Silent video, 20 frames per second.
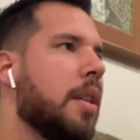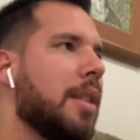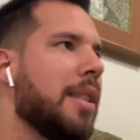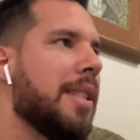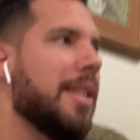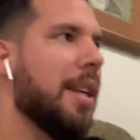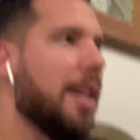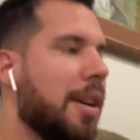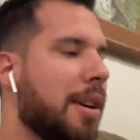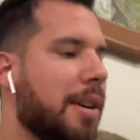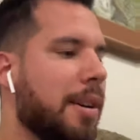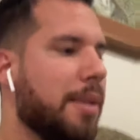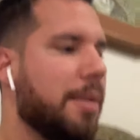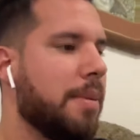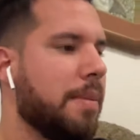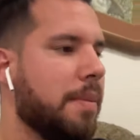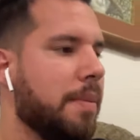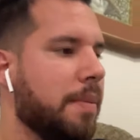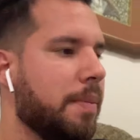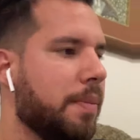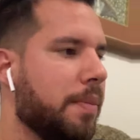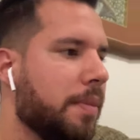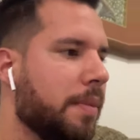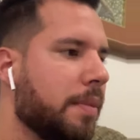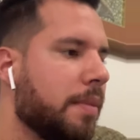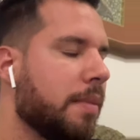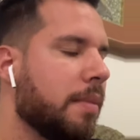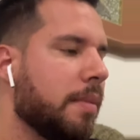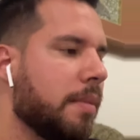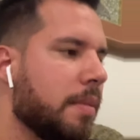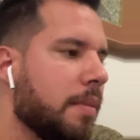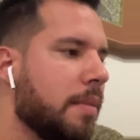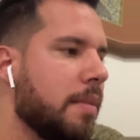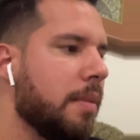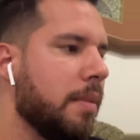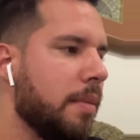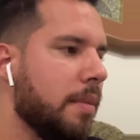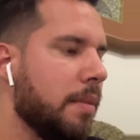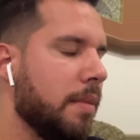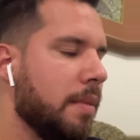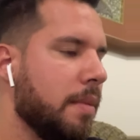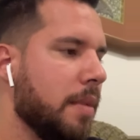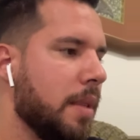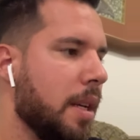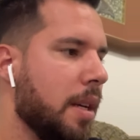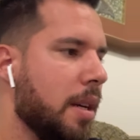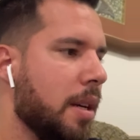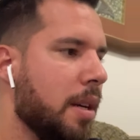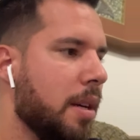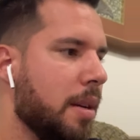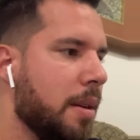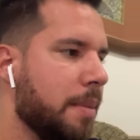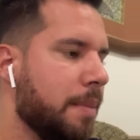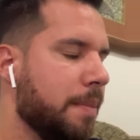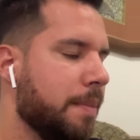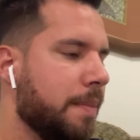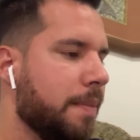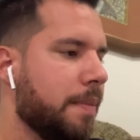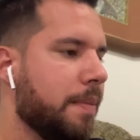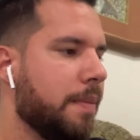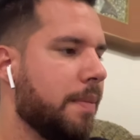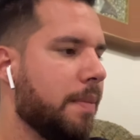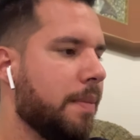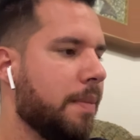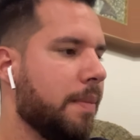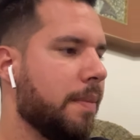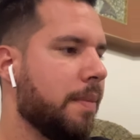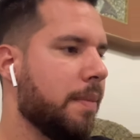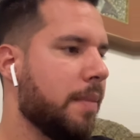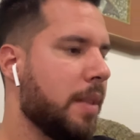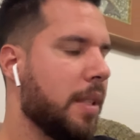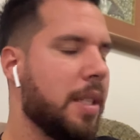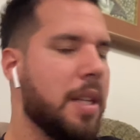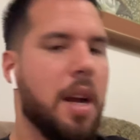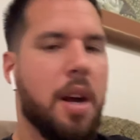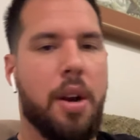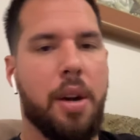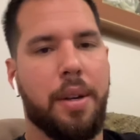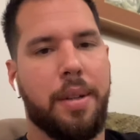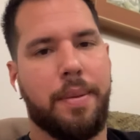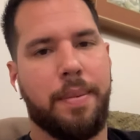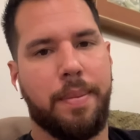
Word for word: So, um, it's not hard.